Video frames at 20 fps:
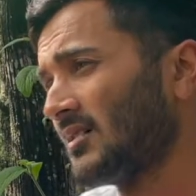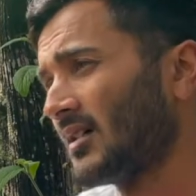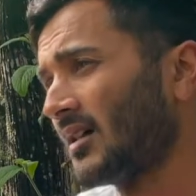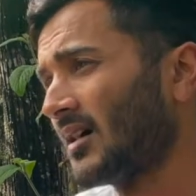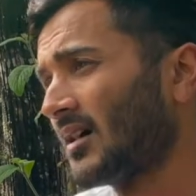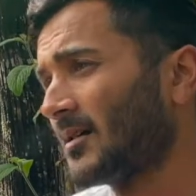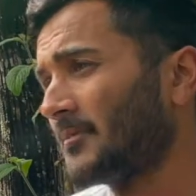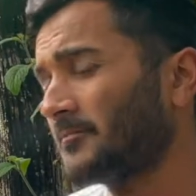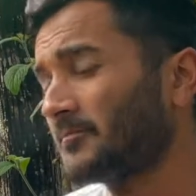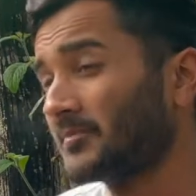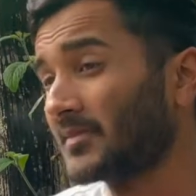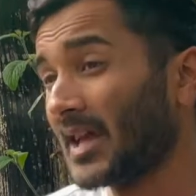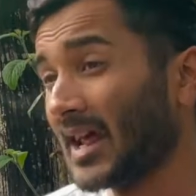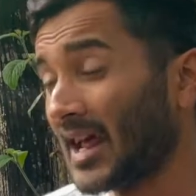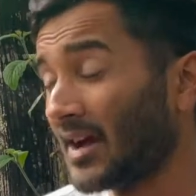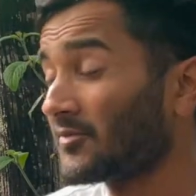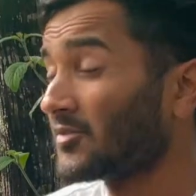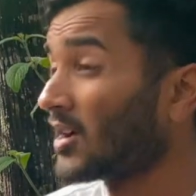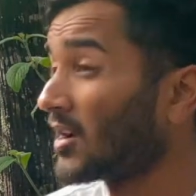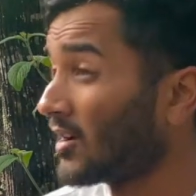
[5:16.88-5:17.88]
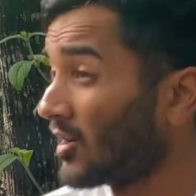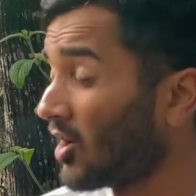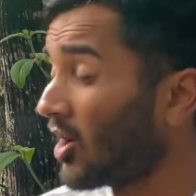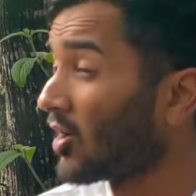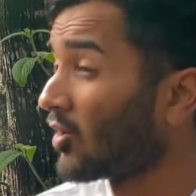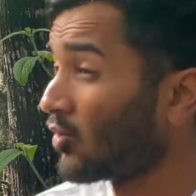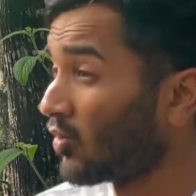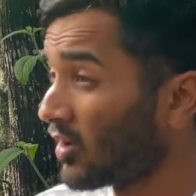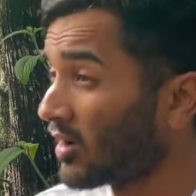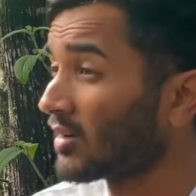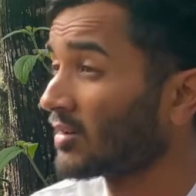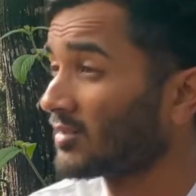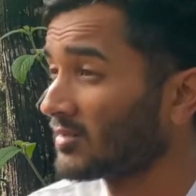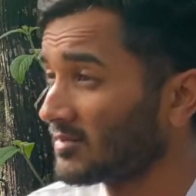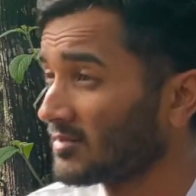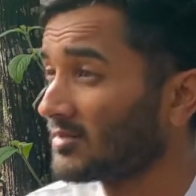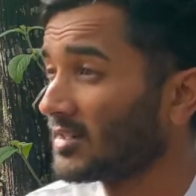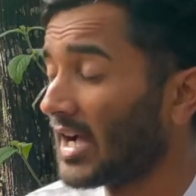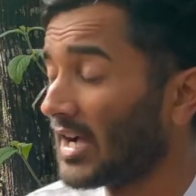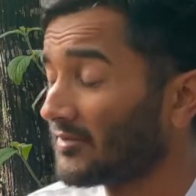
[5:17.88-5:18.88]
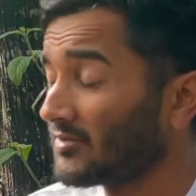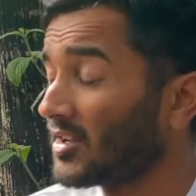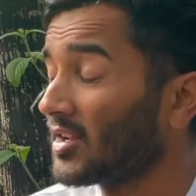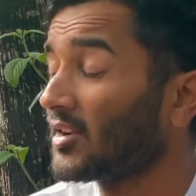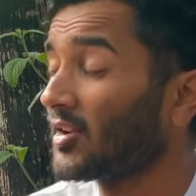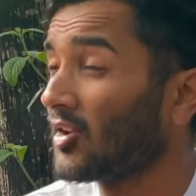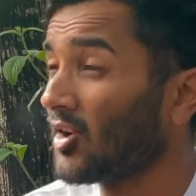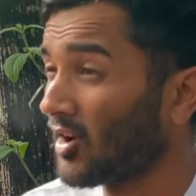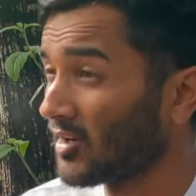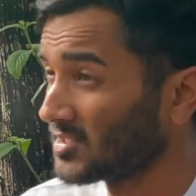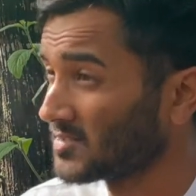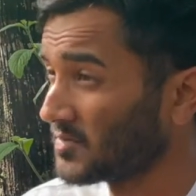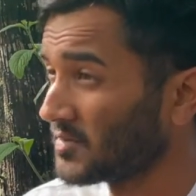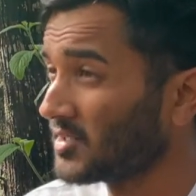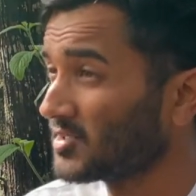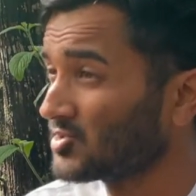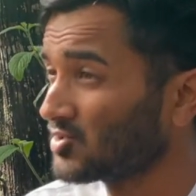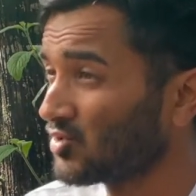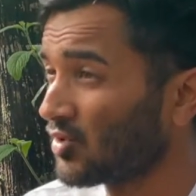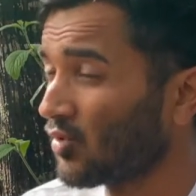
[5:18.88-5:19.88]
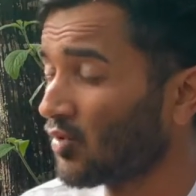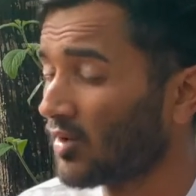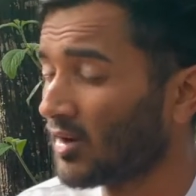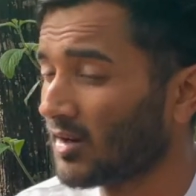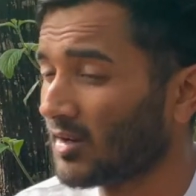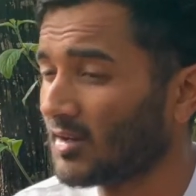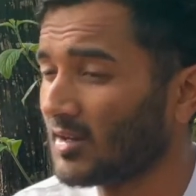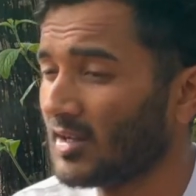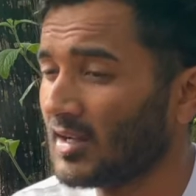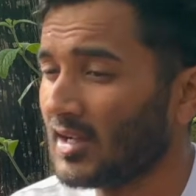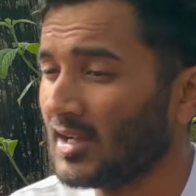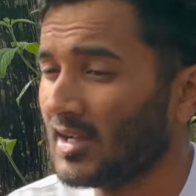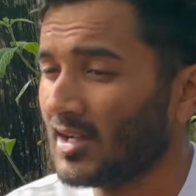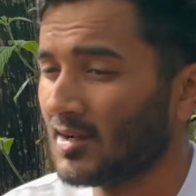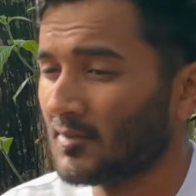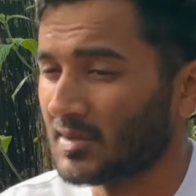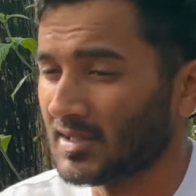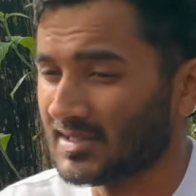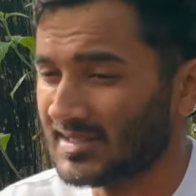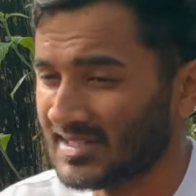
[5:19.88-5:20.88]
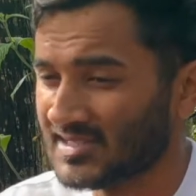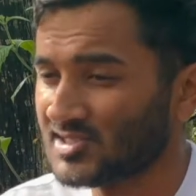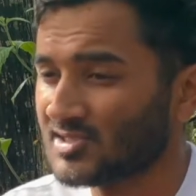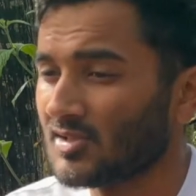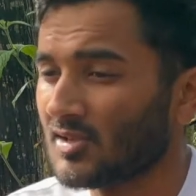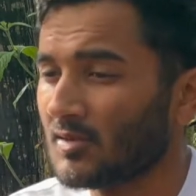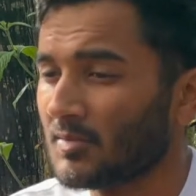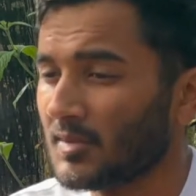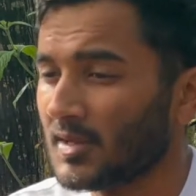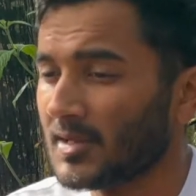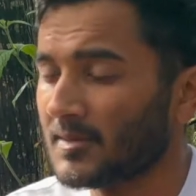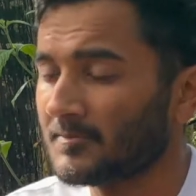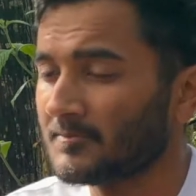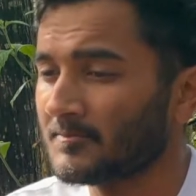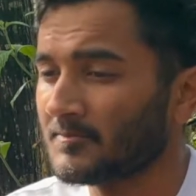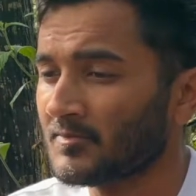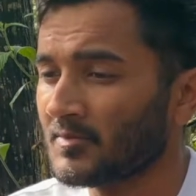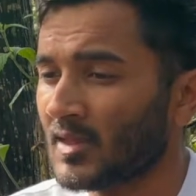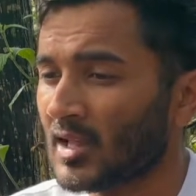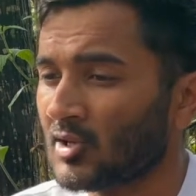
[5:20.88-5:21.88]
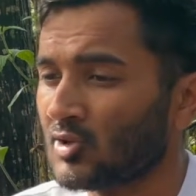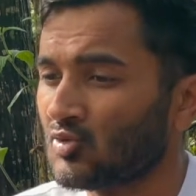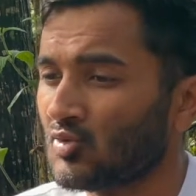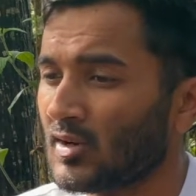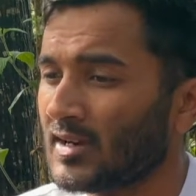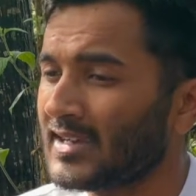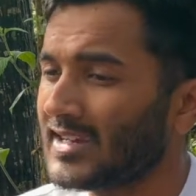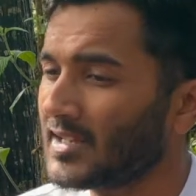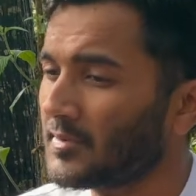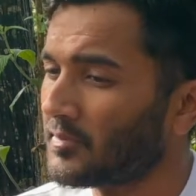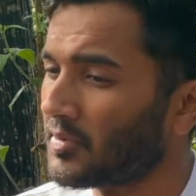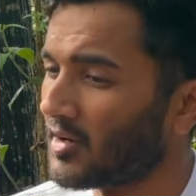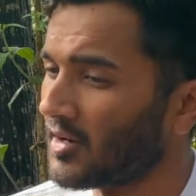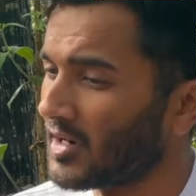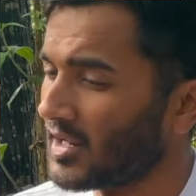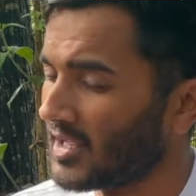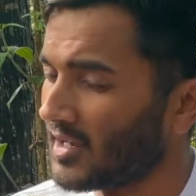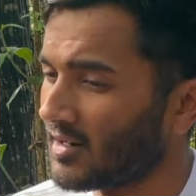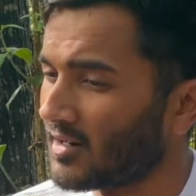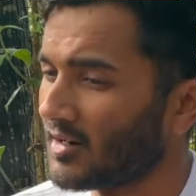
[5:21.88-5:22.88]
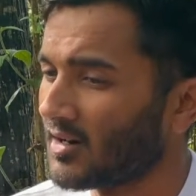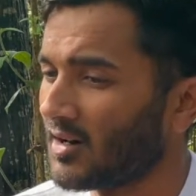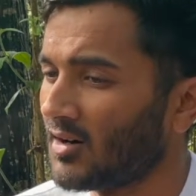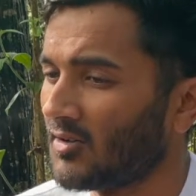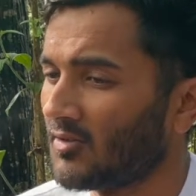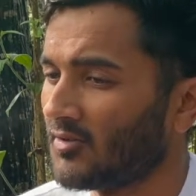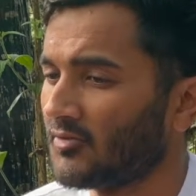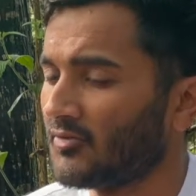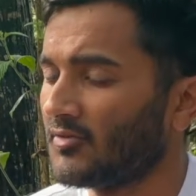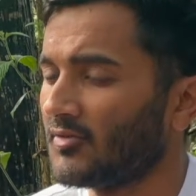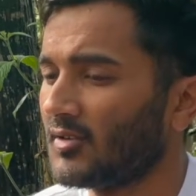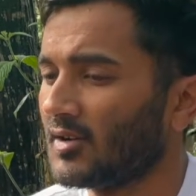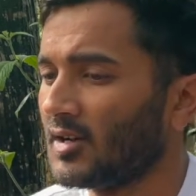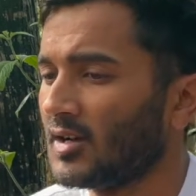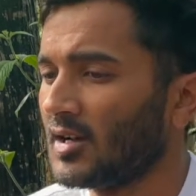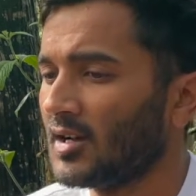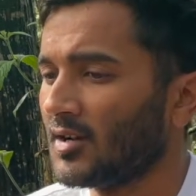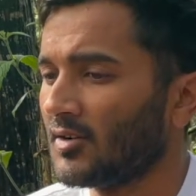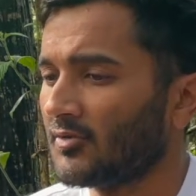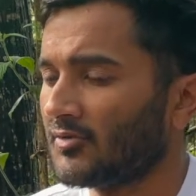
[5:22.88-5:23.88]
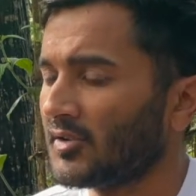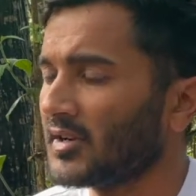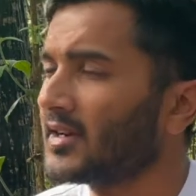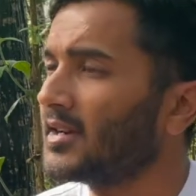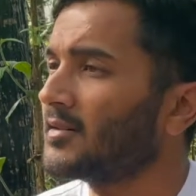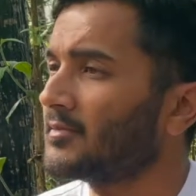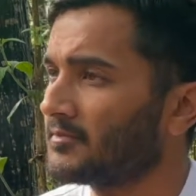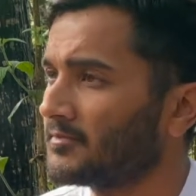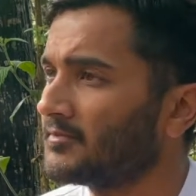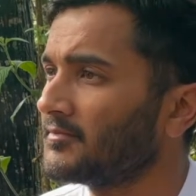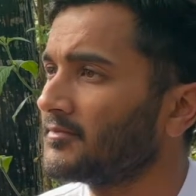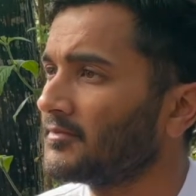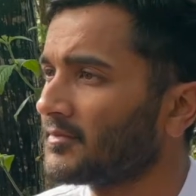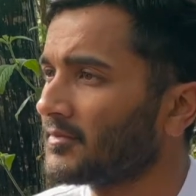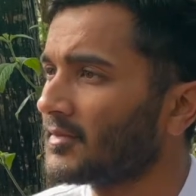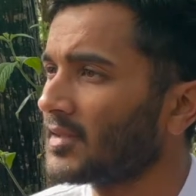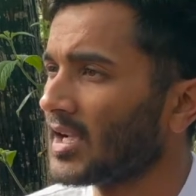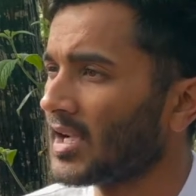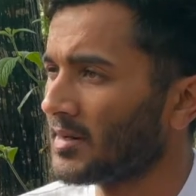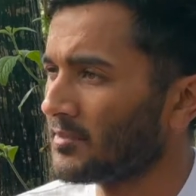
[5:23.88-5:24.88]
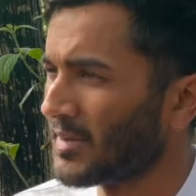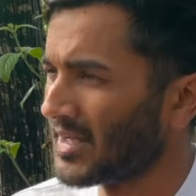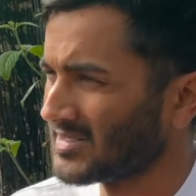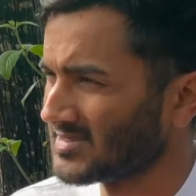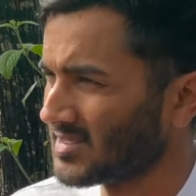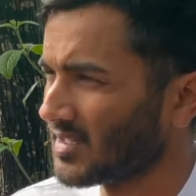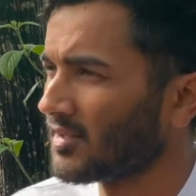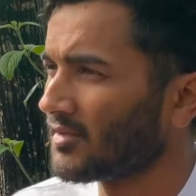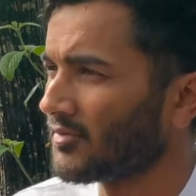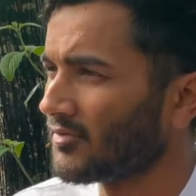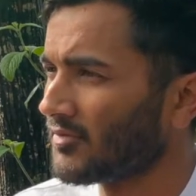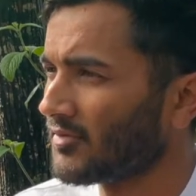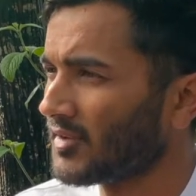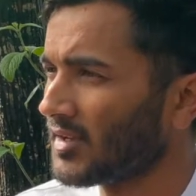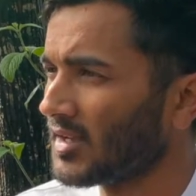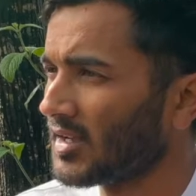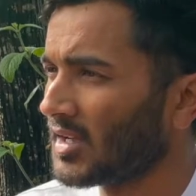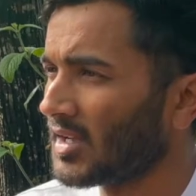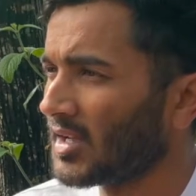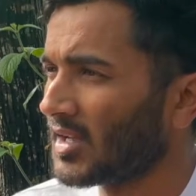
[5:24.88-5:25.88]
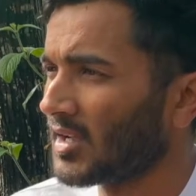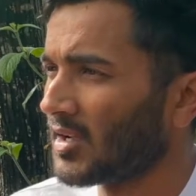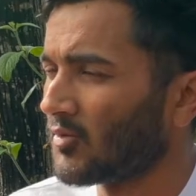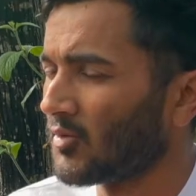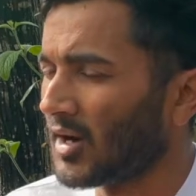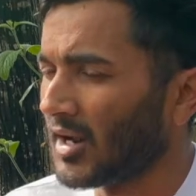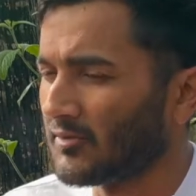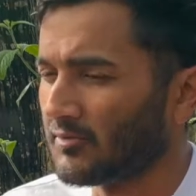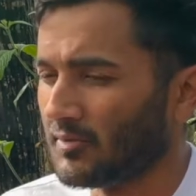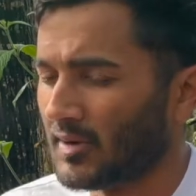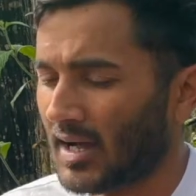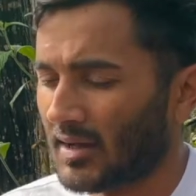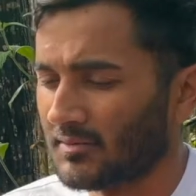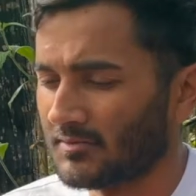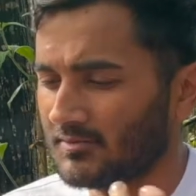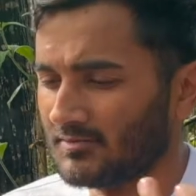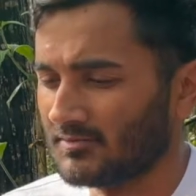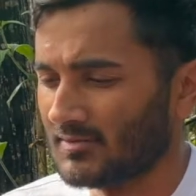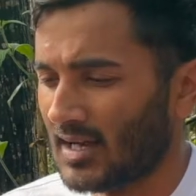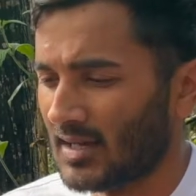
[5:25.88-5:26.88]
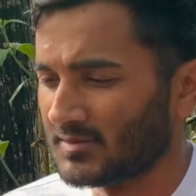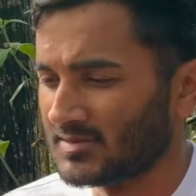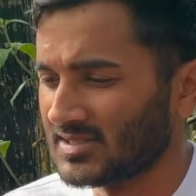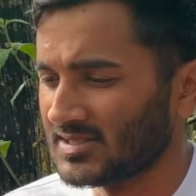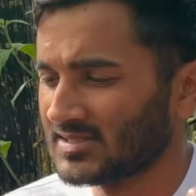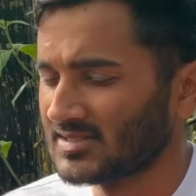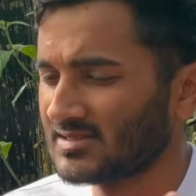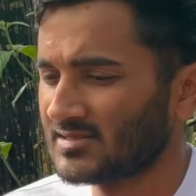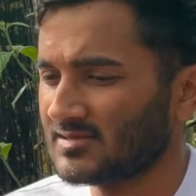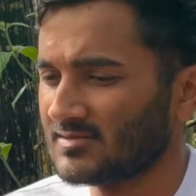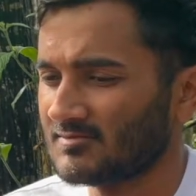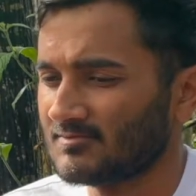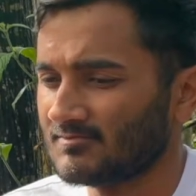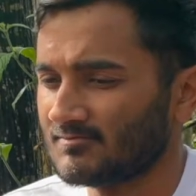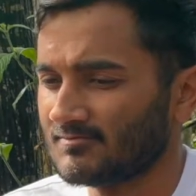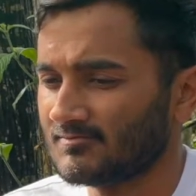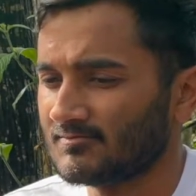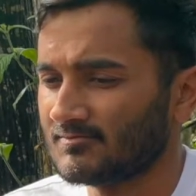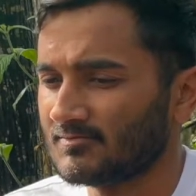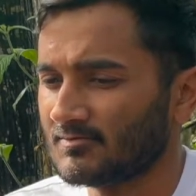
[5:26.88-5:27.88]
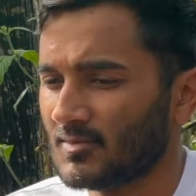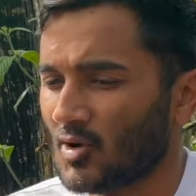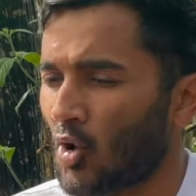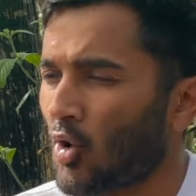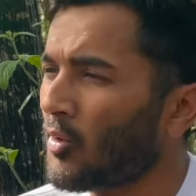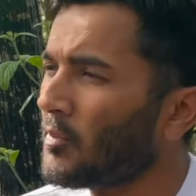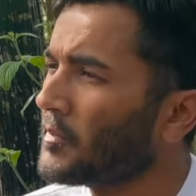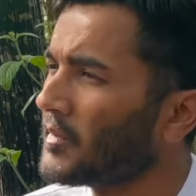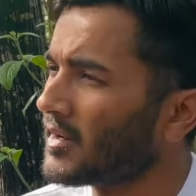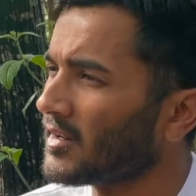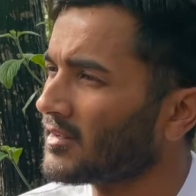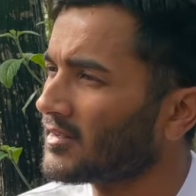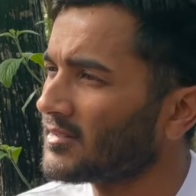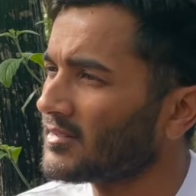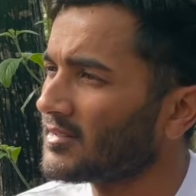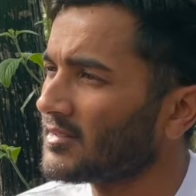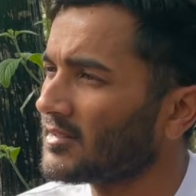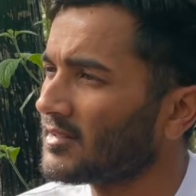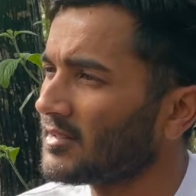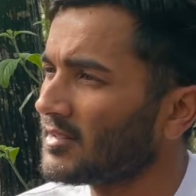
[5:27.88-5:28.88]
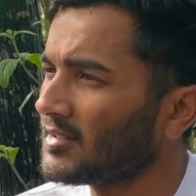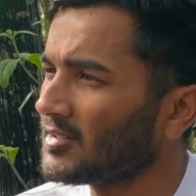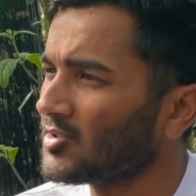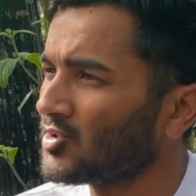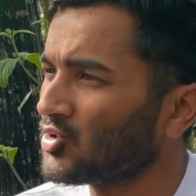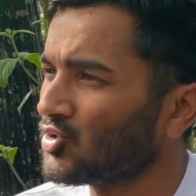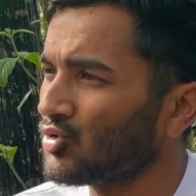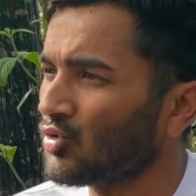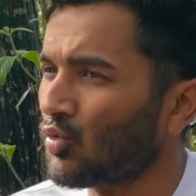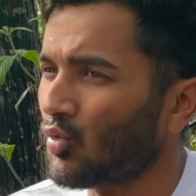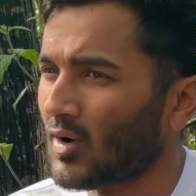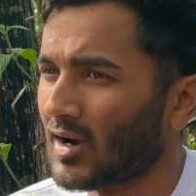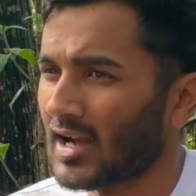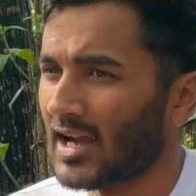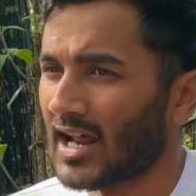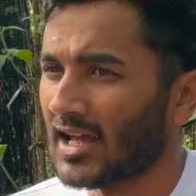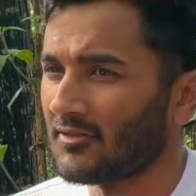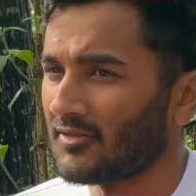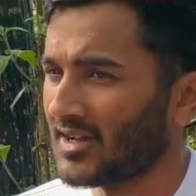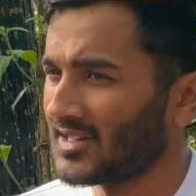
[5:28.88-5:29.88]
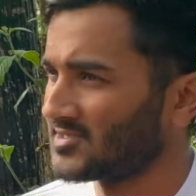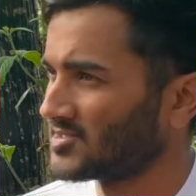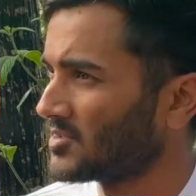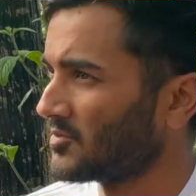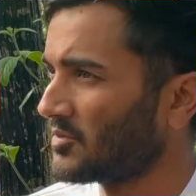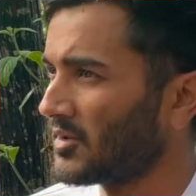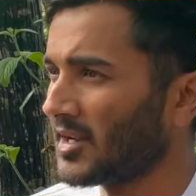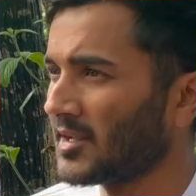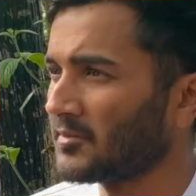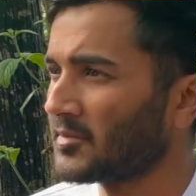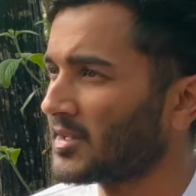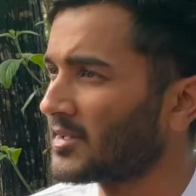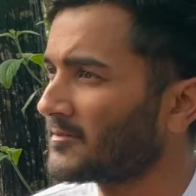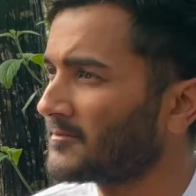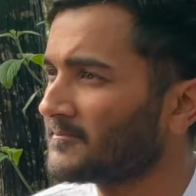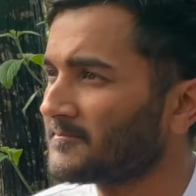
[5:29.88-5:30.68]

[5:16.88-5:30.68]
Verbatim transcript: Um, and I've done a lot of work, I've done a lot of spiritual work, but this took me to a deeper layer of freedom in myself where I, I, am just open to what life has to bring me